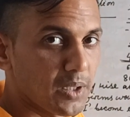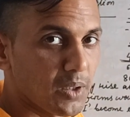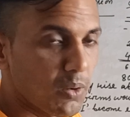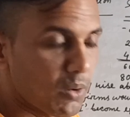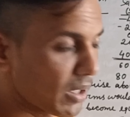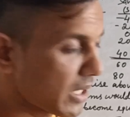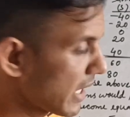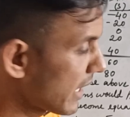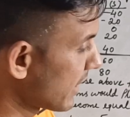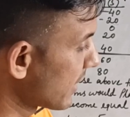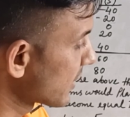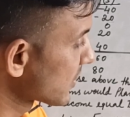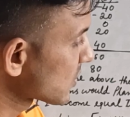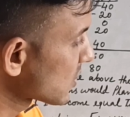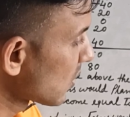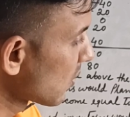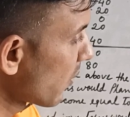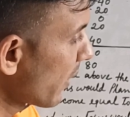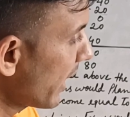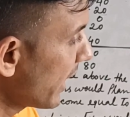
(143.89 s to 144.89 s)
Okay,
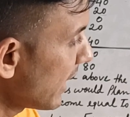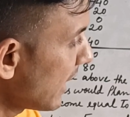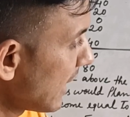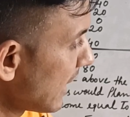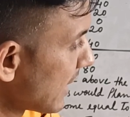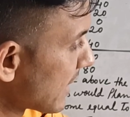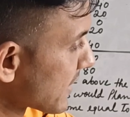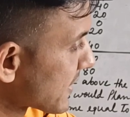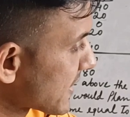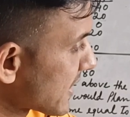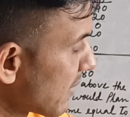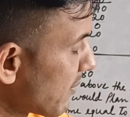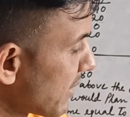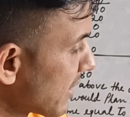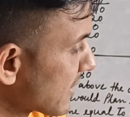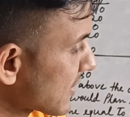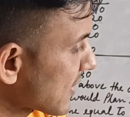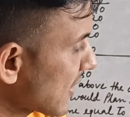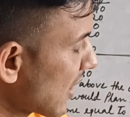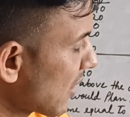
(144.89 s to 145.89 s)
so when
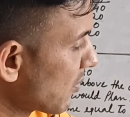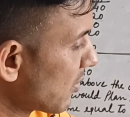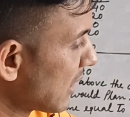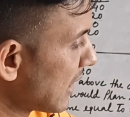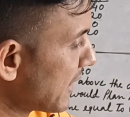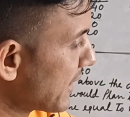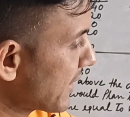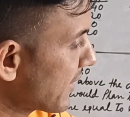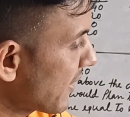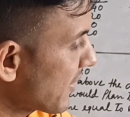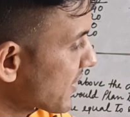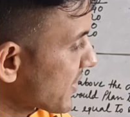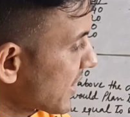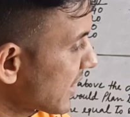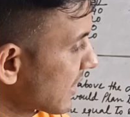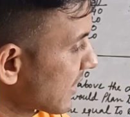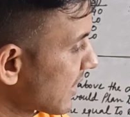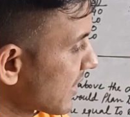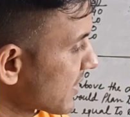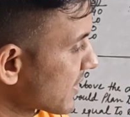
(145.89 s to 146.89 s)
savings curve will
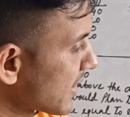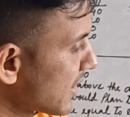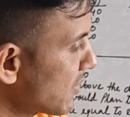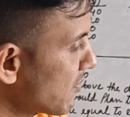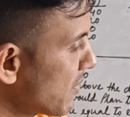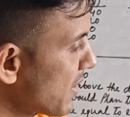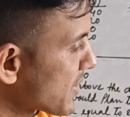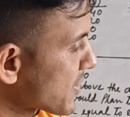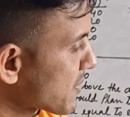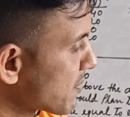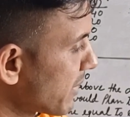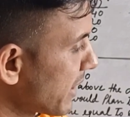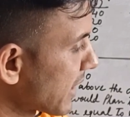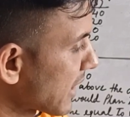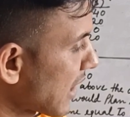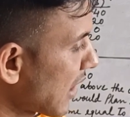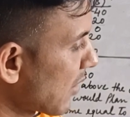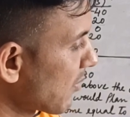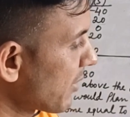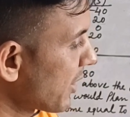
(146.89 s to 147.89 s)
intersect this investment
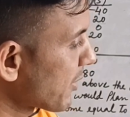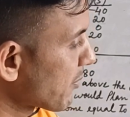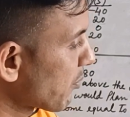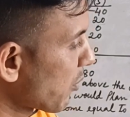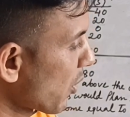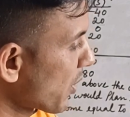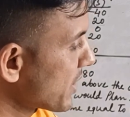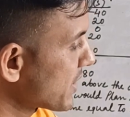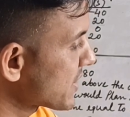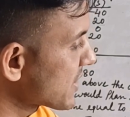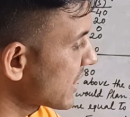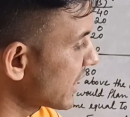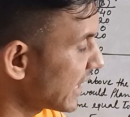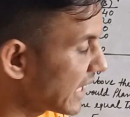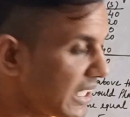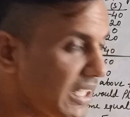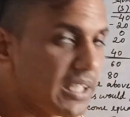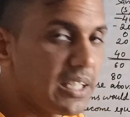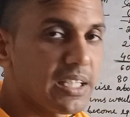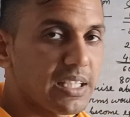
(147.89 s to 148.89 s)
curve at point
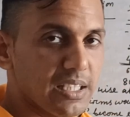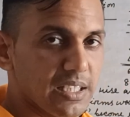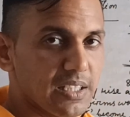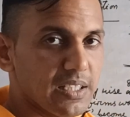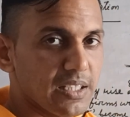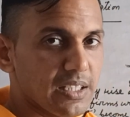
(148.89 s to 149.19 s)
E,